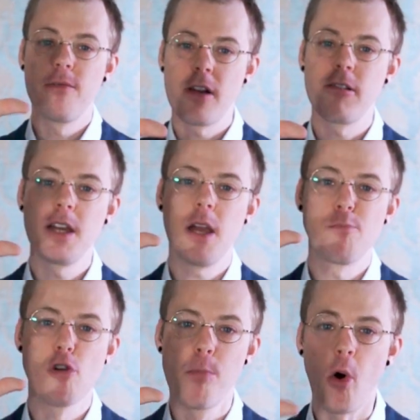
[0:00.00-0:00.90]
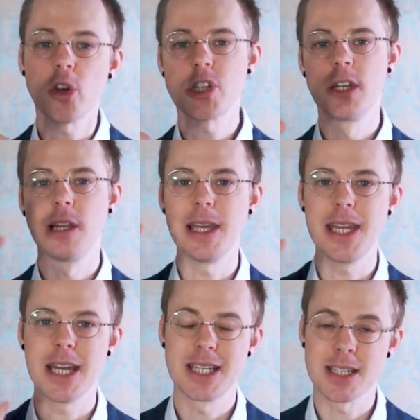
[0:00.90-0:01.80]
very
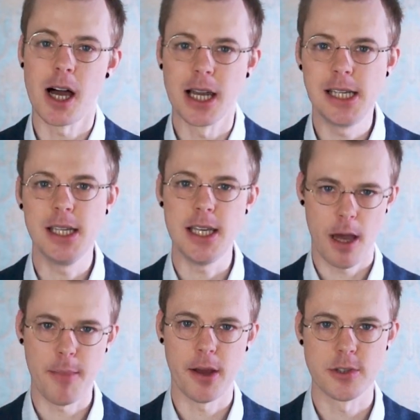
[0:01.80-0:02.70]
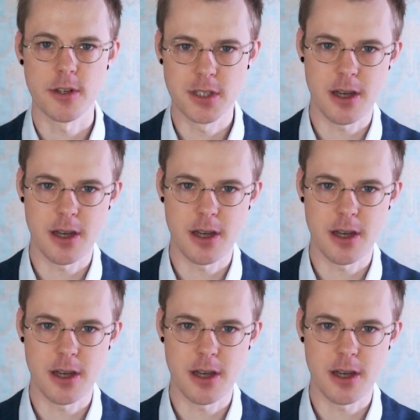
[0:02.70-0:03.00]
proportionally tiny amount of